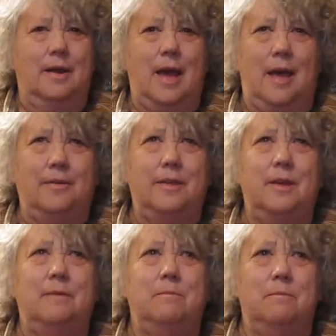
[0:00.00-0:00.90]

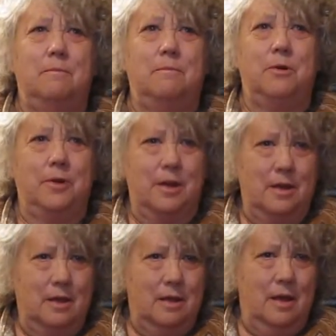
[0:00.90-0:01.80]
Kathy Murty,
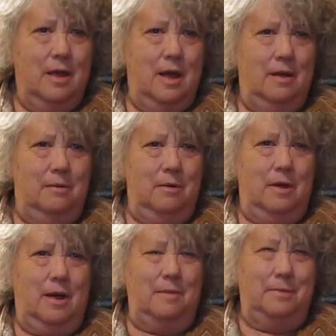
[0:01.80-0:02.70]

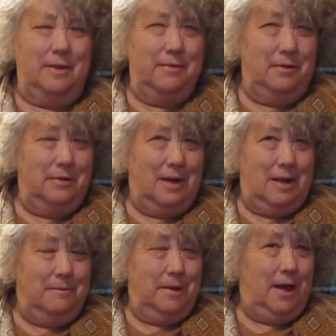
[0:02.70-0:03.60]
I believe her,
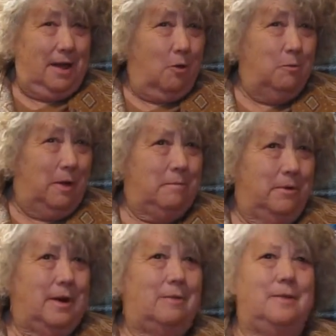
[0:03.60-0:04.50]
I hope I'm
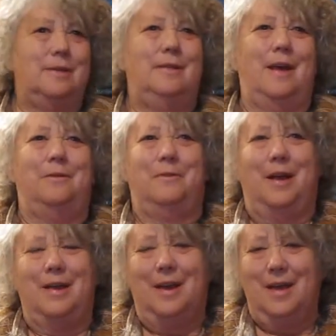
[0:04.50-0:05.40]
pronouncing that right.